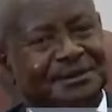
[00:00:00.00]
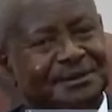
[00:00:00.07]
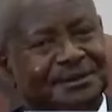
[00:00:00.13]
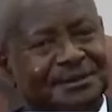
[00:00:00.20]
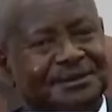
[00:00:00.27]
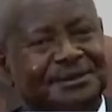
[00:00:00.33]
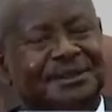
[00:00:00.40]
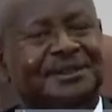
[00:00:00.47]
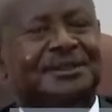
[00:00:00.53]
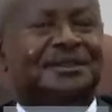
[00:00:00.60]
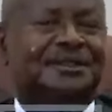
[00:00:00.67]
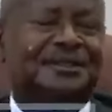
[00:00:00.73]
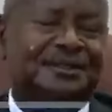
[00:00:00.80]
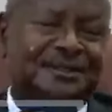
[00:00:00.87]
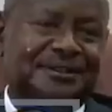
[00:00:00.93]
then
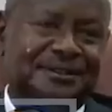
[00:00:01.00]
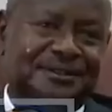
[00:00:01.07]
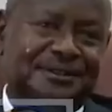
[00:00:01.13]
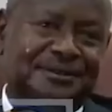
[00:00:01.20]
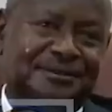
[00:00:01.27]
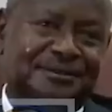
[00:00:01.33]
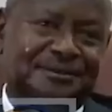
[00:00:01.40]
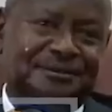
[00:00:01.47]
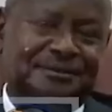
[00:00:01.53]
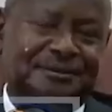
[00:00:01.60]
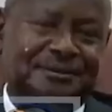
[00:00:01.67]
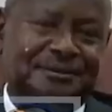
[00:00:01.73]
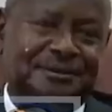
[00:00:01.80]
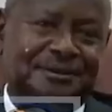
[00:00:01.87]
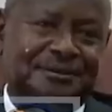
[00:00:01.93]

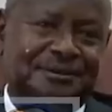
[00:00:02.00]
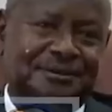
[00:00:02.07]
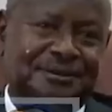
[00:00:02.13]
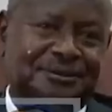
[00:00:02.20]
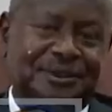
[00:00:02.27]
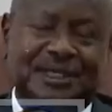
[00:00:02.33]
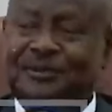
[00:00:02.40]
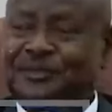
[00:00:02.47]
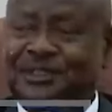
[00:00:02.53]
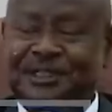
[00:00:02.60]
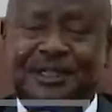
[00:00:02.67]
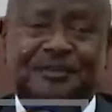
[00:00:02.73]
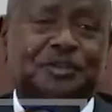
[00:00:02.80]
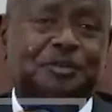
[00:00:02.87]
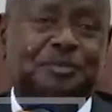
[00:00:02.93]
we have
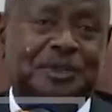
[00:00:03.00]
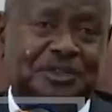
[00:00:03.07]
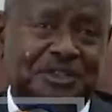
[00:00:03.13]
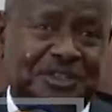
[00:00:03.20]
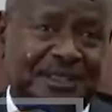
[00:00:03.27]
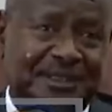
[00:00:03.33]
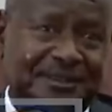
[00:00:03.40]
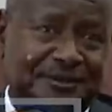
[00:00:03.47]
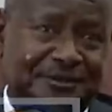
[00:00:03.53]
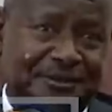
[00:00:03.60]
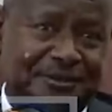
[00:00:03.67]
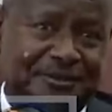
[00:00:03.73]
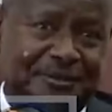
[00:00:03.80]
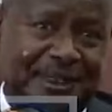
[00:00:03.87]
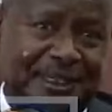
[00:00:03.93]
enough space here to
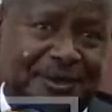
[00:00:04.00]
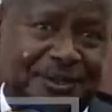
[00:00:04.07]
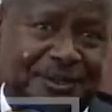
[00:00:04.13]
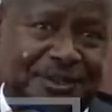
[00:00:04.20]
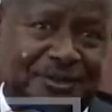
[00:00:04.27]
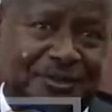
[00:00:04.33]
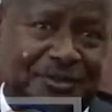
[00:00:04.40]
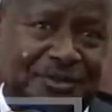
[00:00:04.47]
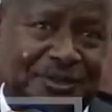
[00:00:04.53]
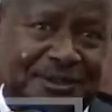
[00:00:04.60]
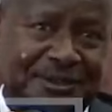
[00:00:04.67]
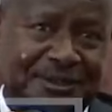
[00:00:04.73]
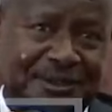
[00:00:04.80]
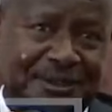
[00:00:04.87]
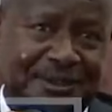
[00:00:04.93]
live by ourselves
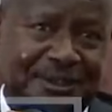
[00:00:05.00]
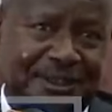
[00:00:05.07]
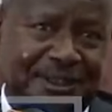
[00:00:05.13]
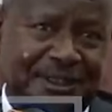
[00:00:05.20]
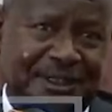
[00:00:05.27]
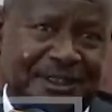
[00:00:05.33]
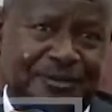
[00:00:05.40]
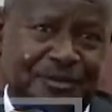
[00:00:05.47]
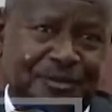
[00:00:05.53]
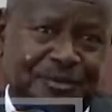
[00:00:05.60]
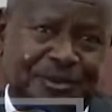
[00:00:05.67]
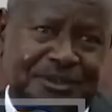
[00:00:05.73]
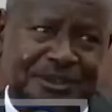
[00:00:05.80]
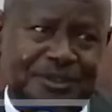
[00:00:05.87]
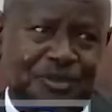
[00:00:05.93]
and do
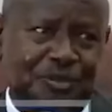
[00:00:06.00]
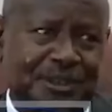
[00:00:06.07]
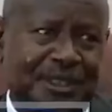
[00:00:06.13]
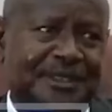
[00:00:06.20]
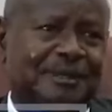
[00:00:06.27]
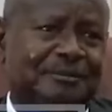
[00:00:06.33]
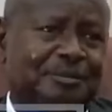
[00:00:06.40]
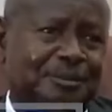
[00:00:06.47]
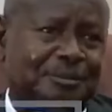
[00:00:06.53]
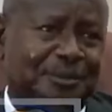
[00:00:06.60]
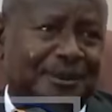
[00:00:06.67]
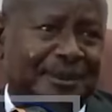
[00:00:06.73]
business with other people.